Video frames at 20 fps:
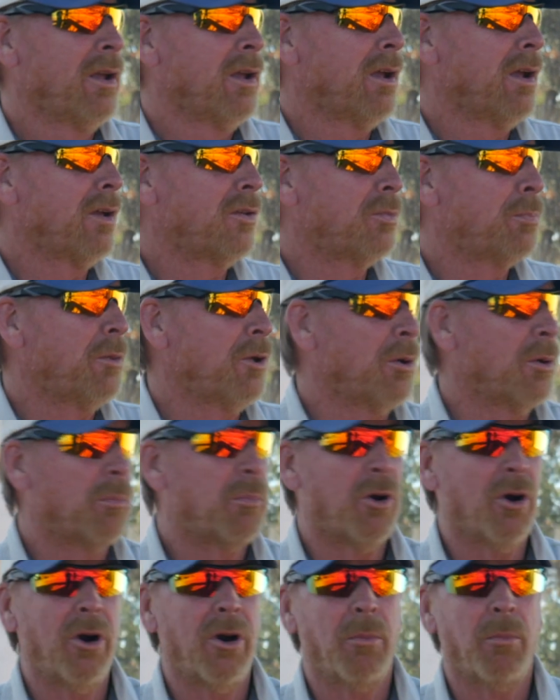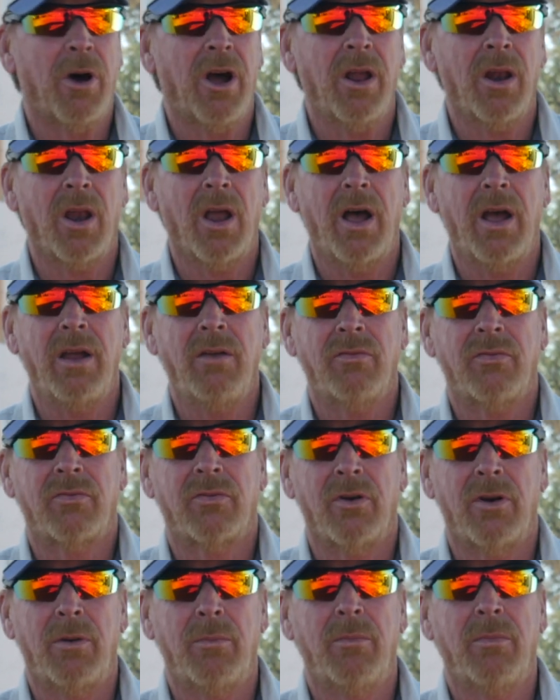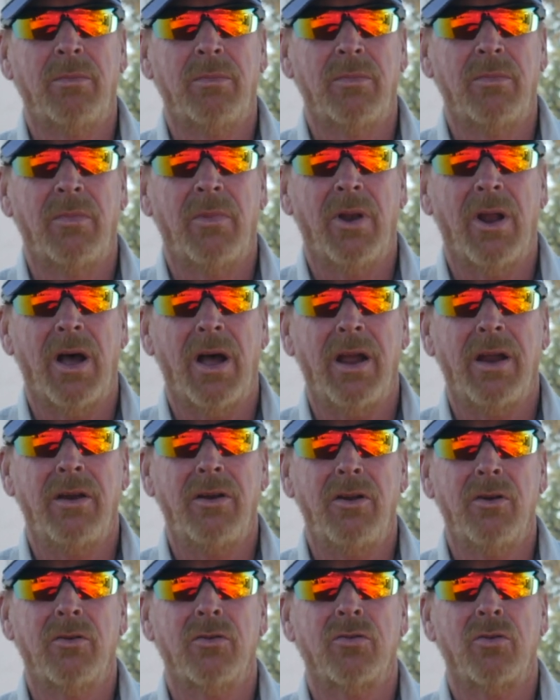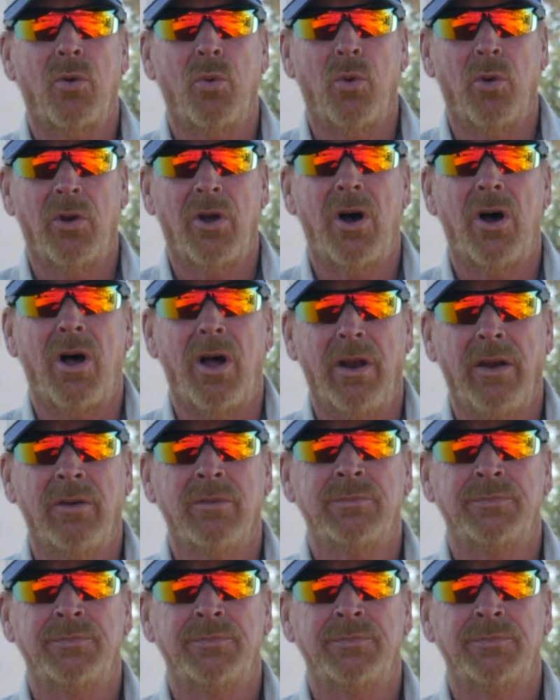it's been a part of my life from 9 years old on.